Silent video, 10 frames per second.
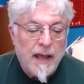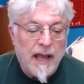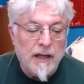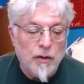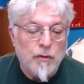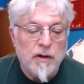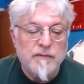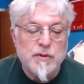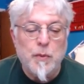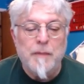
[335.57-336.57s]
a lucrative
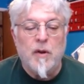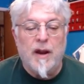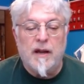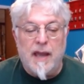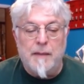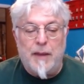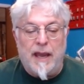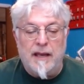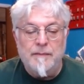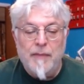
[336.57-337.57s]
swimwear
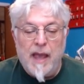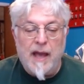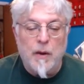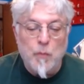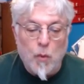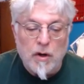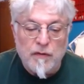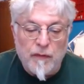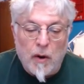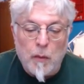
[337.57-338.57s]
campaign at a
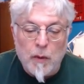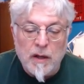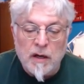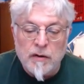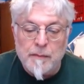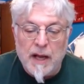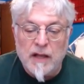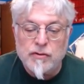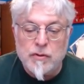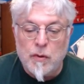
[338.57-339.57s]
waterfall 100
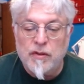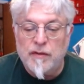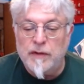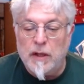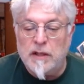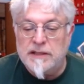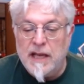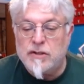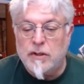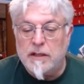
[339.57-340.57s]
miles north of Los
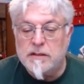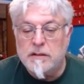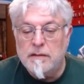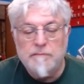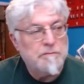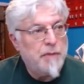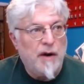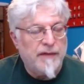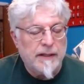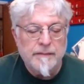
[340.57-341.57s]
Angeles.
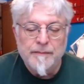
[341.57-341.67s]
Perfect.